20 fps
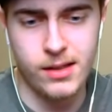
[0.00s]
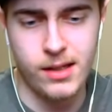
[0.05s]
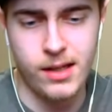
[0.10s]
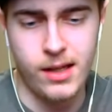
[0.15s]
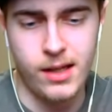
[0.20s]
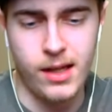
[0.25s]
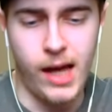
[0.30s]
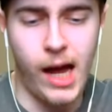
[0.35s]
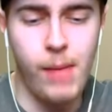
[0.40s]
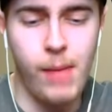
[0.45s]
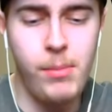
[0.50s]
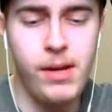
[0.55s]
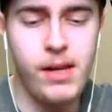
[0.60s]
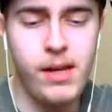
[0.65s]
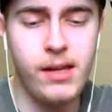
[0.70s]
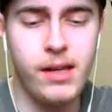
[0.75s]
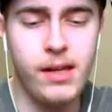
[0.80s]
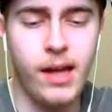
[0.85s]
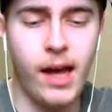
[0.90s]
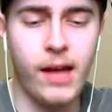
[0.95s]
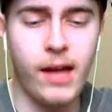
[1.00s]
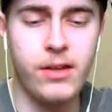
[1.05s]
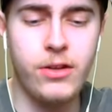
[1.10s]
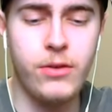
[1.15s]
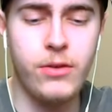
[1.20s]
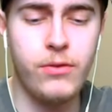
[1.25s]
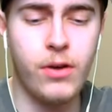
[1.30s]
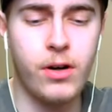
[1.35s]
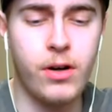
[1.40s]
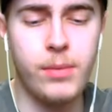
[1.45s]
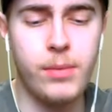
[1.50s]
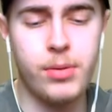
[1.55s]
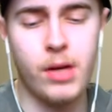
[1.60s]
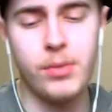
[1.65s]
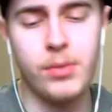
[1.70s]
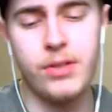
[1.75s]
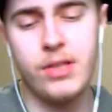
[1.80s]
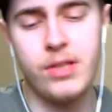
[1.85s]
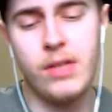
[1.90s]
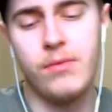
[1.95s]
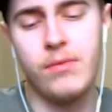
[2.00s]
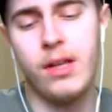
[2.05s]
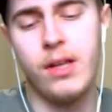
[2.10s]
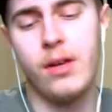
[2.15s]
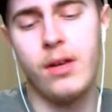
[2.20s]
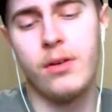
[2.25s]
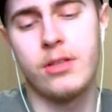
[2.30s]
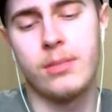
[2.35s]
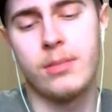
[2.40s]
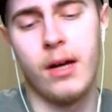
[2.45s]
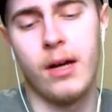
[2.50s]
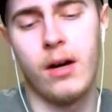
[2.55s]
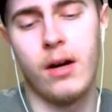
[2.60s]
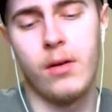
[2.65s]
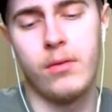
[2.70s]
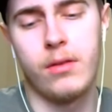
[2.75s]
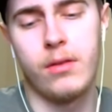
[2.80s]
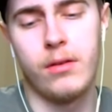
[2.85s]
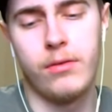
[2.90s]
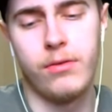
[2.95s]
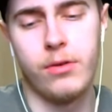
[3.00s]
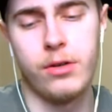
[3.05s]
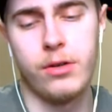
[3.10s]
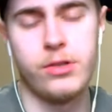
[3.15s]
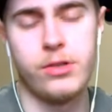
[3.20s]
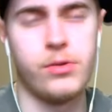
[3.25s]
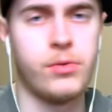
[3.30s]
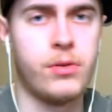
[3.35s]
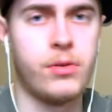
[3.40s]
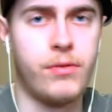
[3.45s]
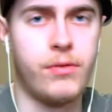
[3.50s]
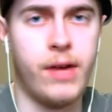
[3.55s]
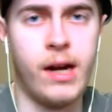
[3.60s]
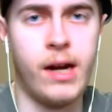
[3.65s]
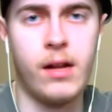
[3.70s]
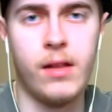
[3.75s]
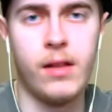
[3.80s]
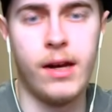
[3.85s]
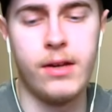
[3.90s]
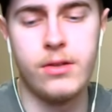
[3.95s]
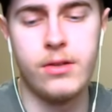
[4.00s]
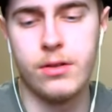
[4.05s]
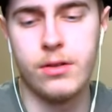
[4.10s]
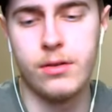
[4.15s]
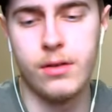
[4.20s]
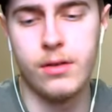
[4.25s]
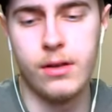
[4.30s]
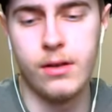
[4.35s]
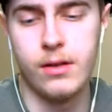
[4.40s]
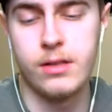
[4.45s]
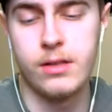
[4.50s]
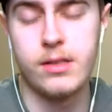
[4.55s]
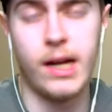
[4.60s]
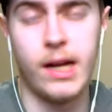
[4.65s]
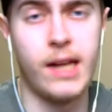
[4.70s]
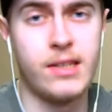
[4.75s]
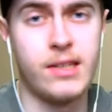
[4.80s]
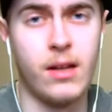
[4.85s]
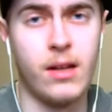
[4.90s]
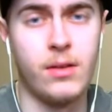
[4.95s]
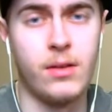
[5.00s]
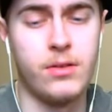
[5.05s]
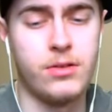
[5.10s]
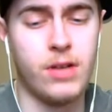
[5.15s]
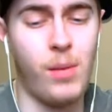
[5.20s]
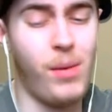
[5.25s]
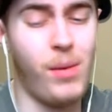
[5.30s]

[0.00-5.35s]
I mean, yeah, you've already probably seen videos about finalizer Tyson Howlinster.